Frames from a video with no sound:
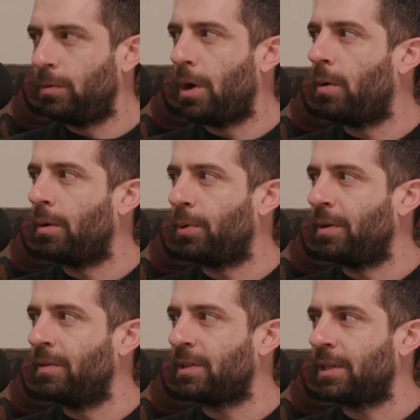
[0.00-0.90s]
know her
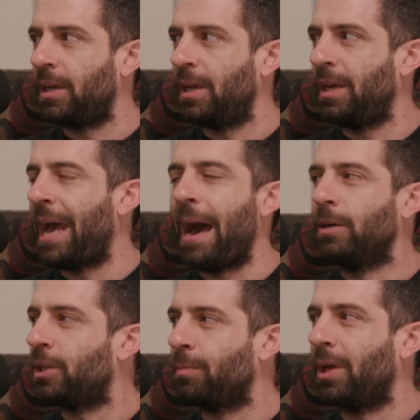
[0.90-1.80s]
previously? How
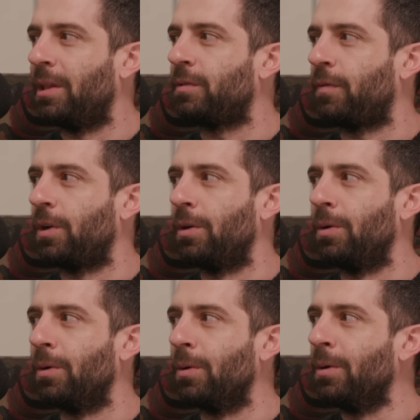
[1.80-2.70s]
did she play this for you?
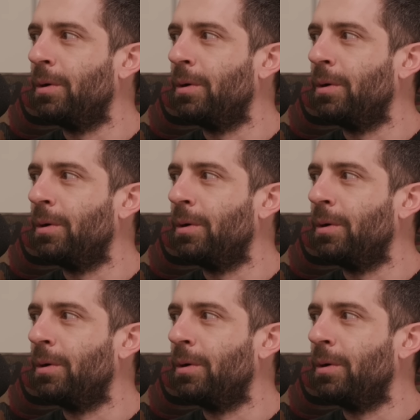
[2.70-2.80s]
You know,